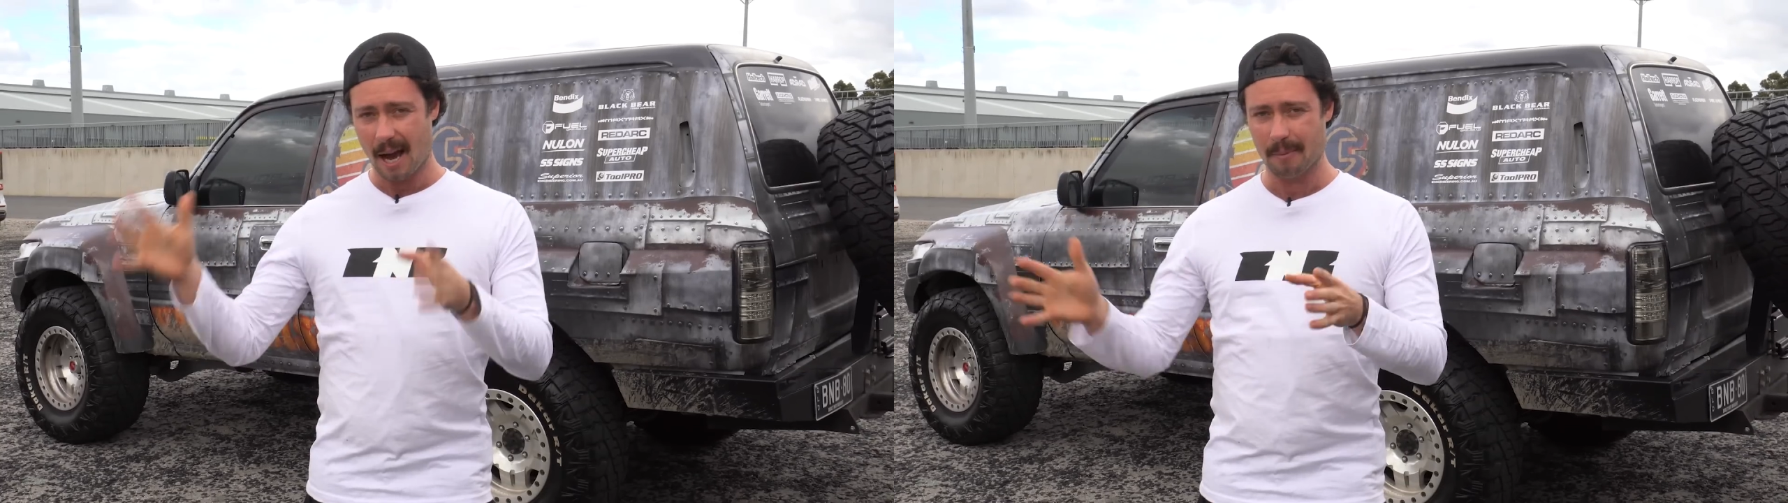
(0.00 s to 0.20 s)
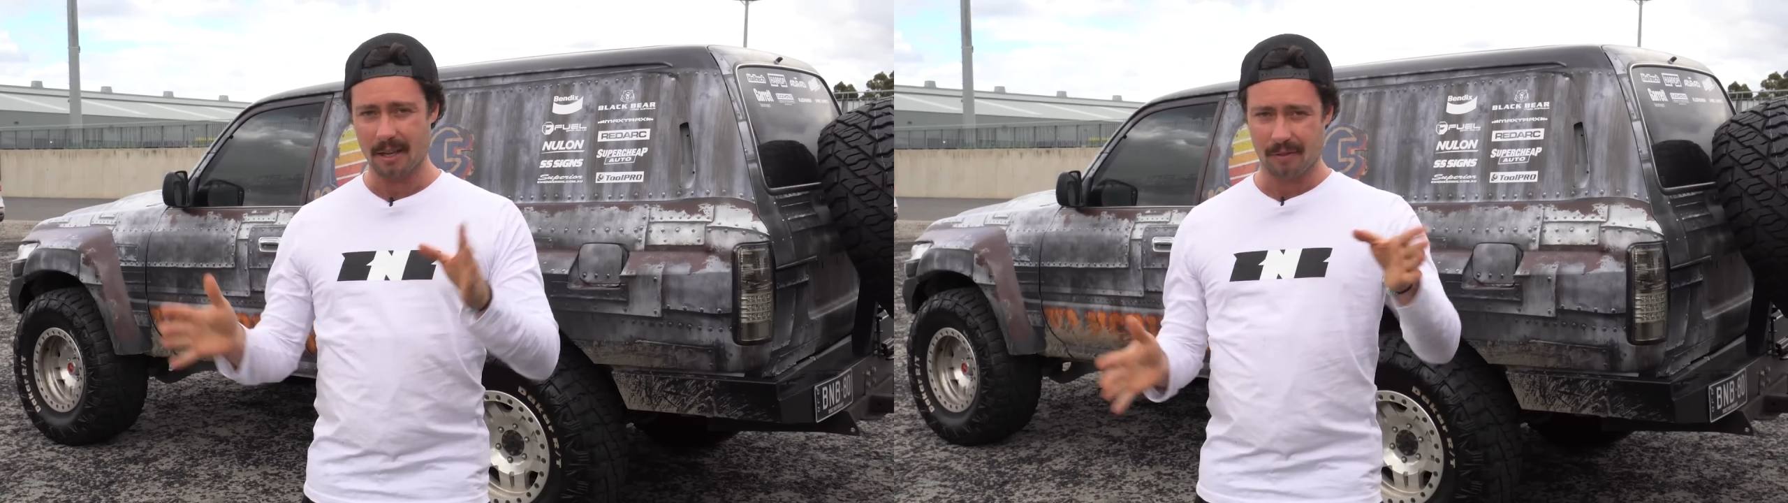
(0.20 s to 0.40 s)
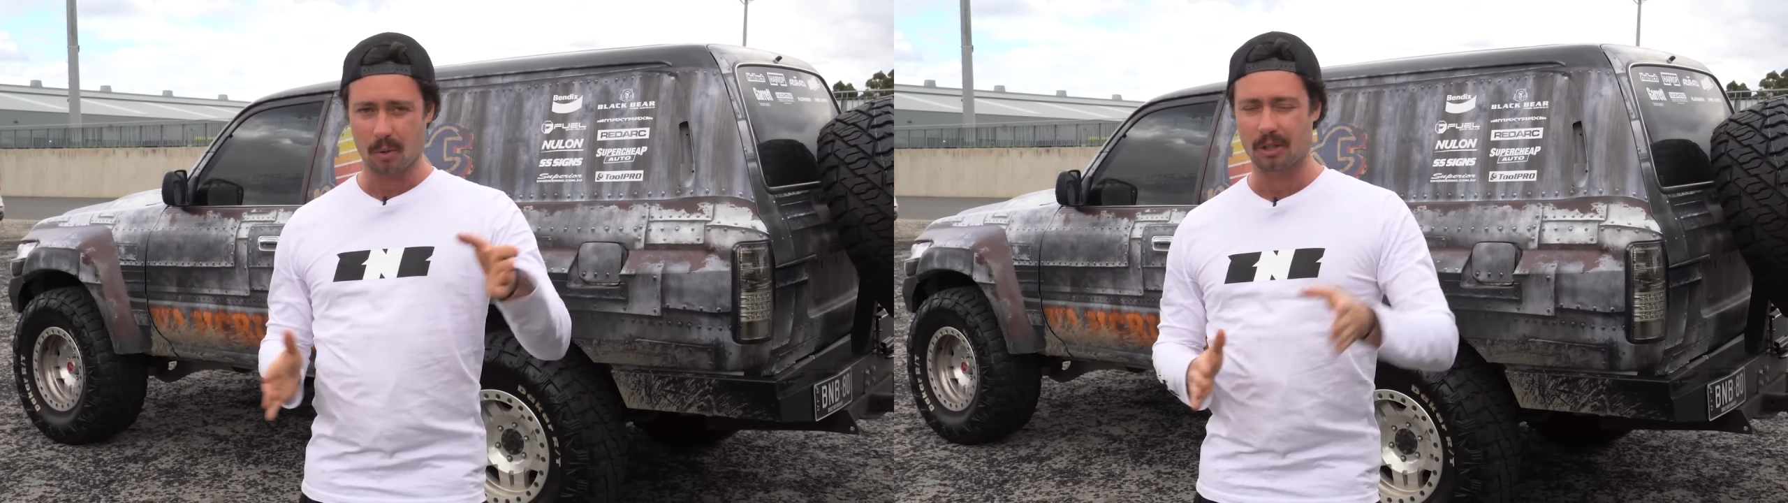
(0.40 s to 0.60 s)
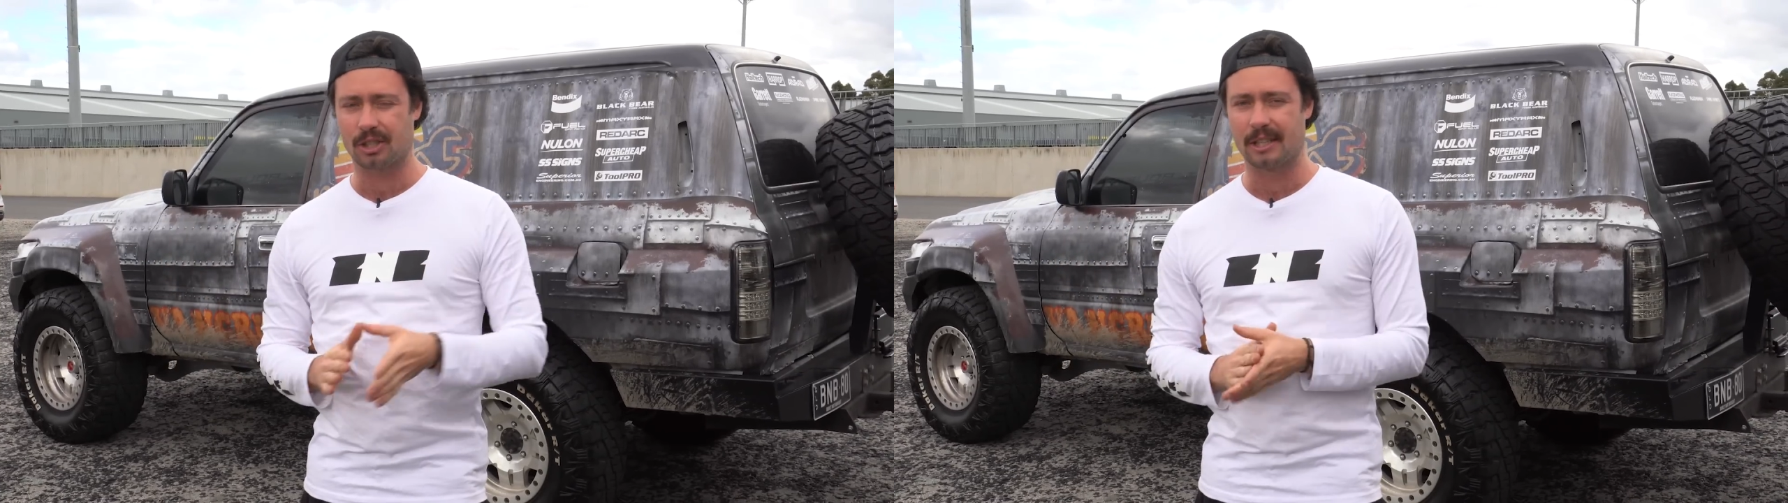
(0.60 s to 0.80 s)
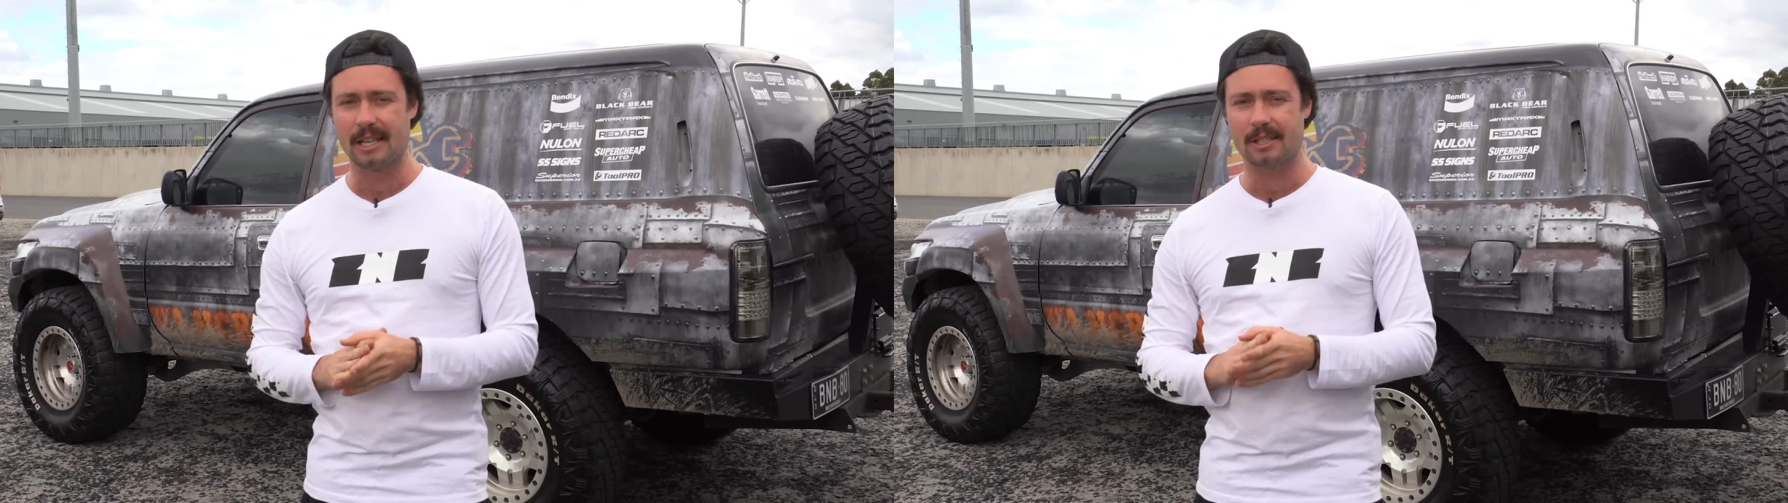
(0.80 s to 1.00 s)
coming, if you're
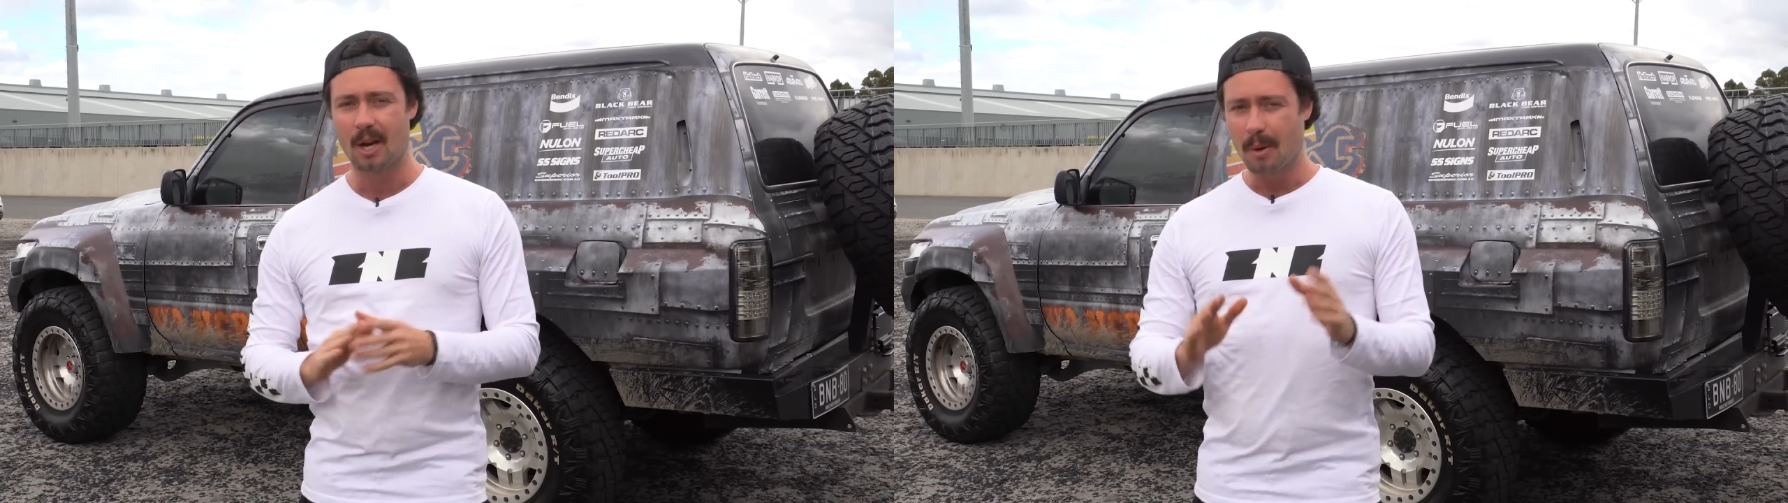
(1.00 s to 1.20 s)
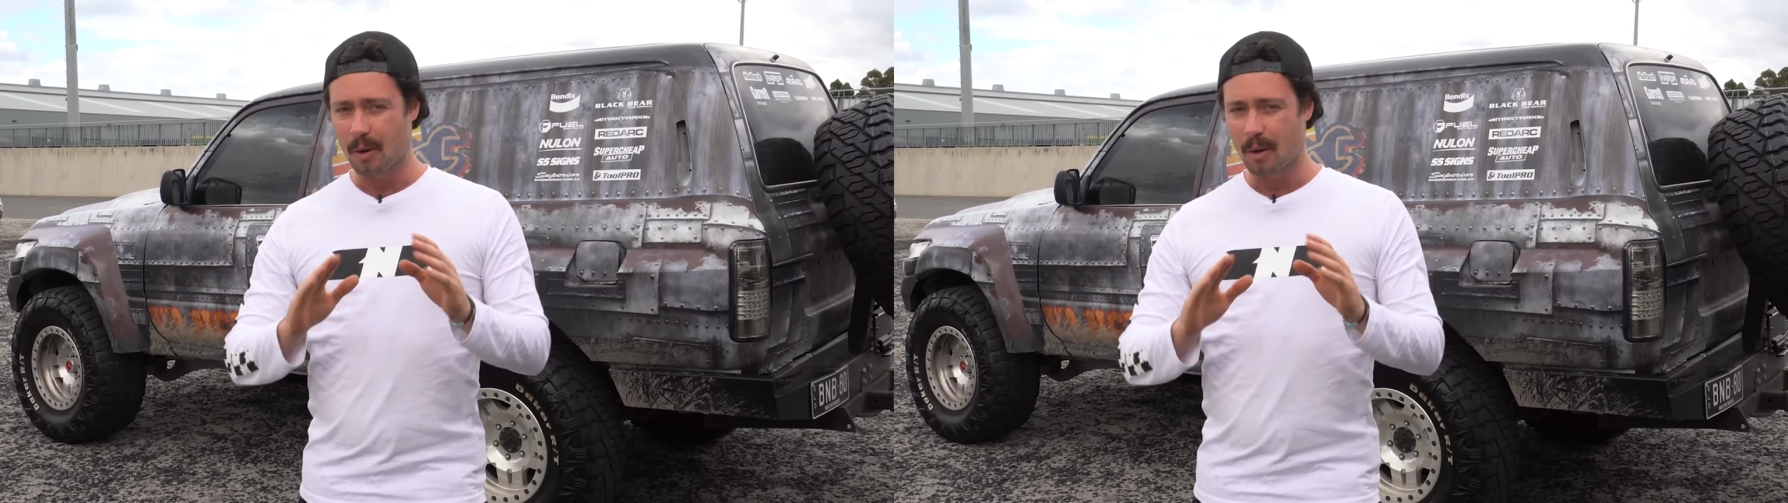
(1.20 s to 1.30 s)
watching this,